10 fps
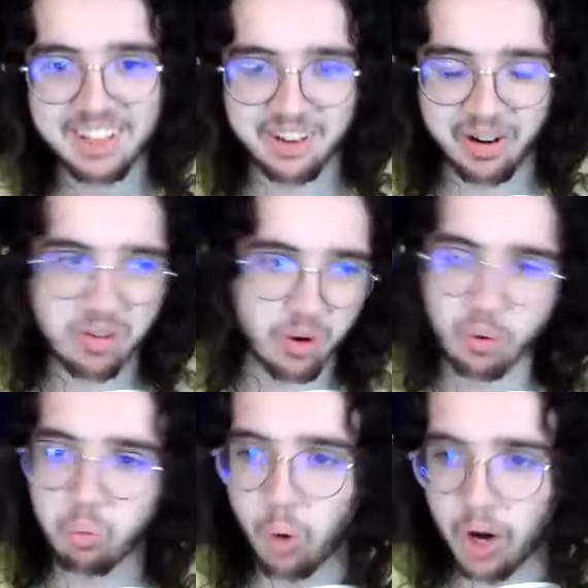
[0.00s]
uh, or,
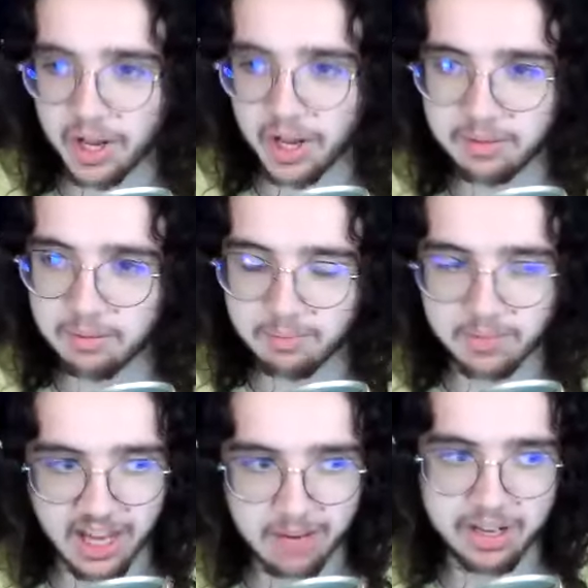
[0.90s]
or one
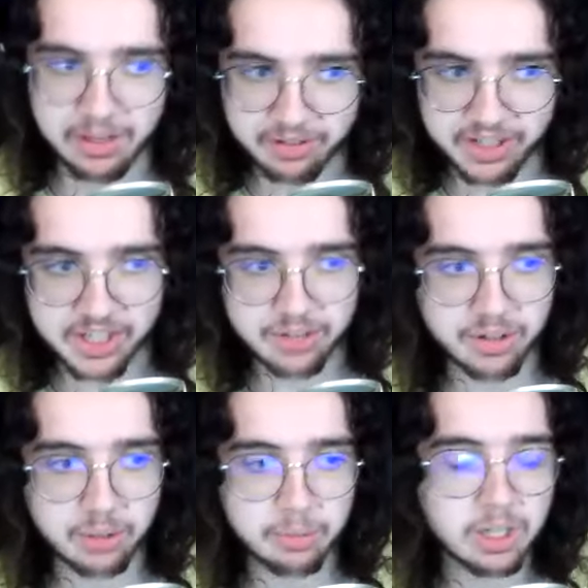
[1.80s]
animated feature
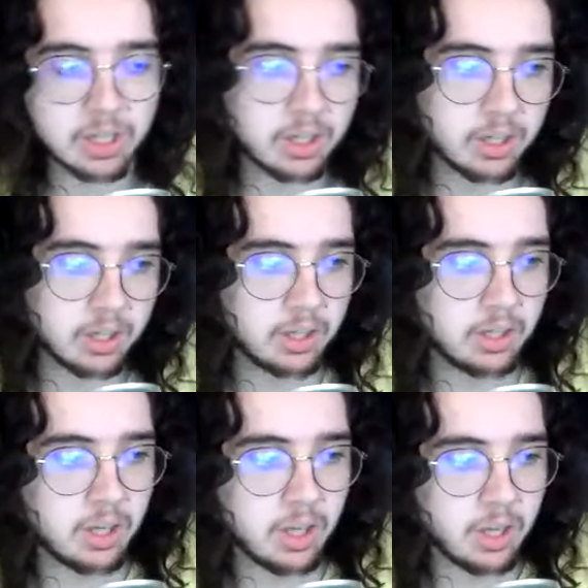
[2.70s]
film,
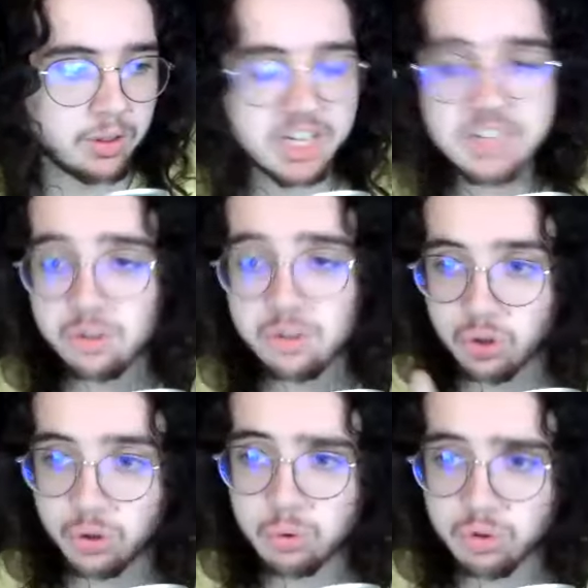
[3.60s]
these
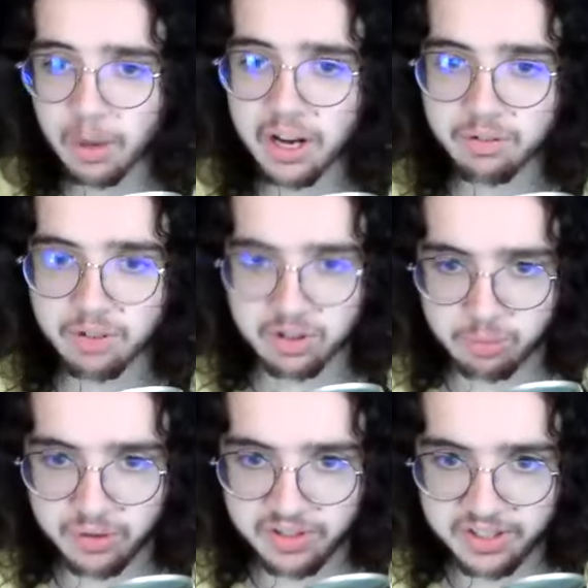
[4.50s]
two Spider Verse
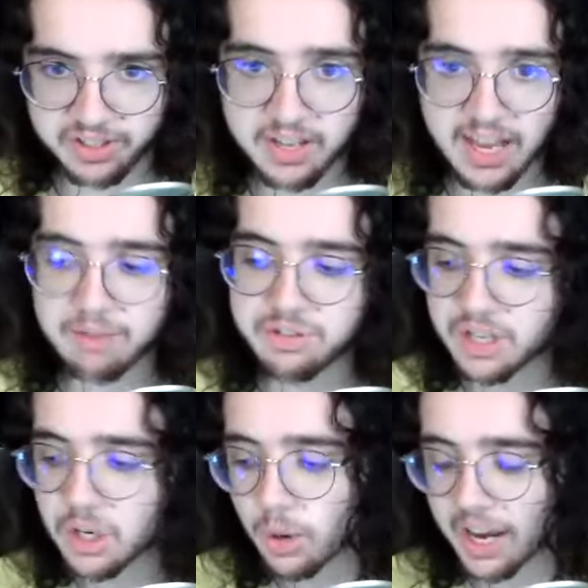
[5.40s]
movies have
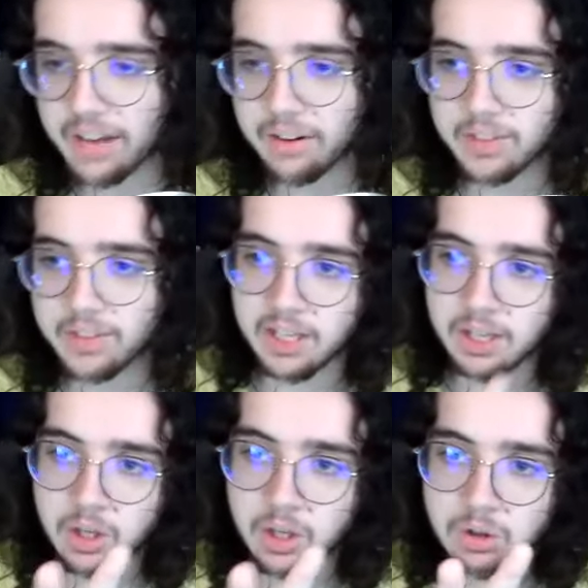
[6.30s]
single handedly
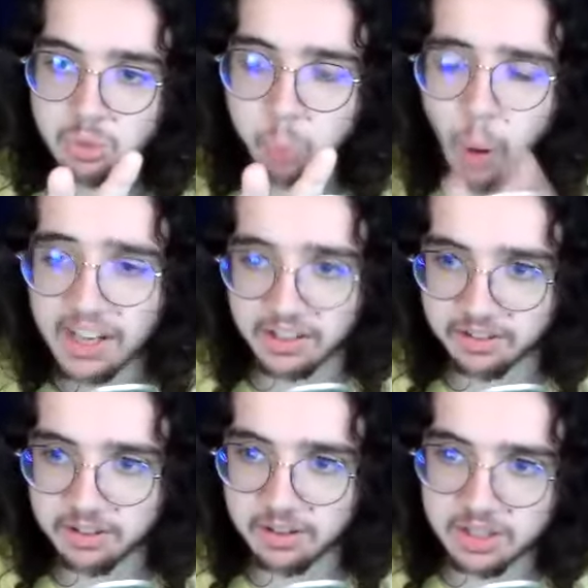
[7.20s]

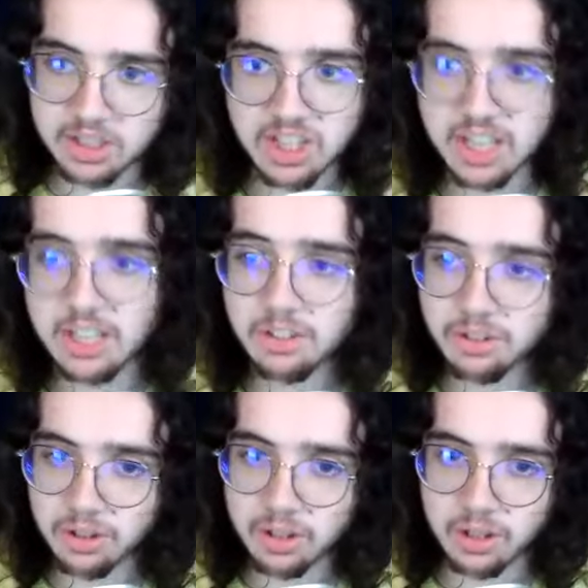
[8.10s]
twice
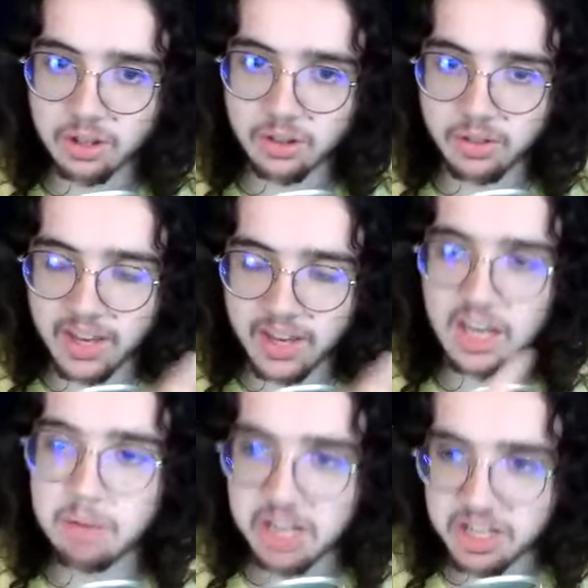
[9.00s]
changed the
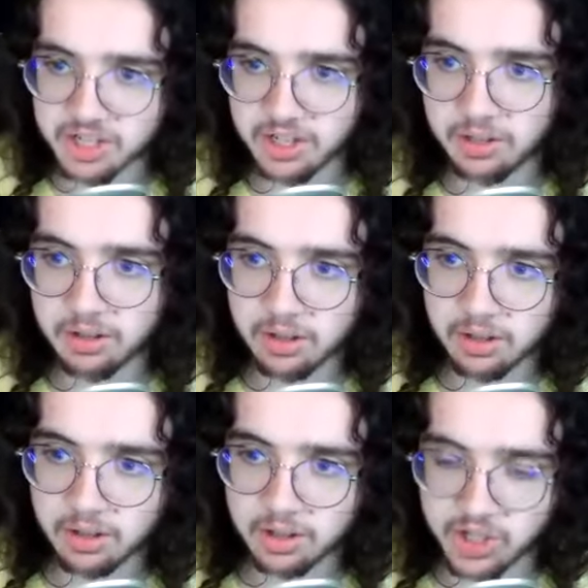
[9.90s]
animation
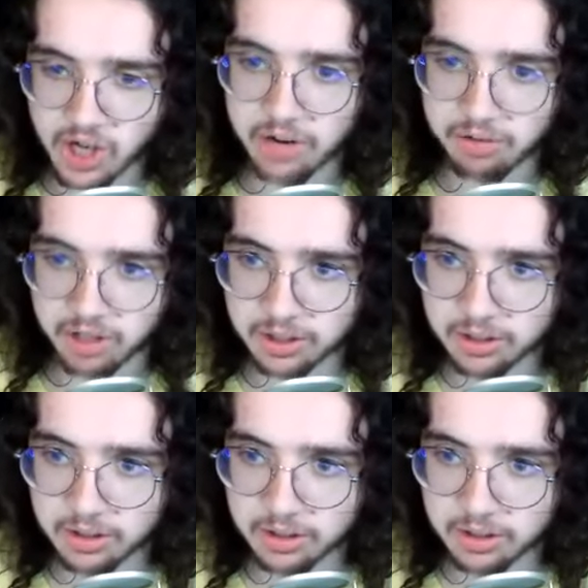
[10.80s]
genre.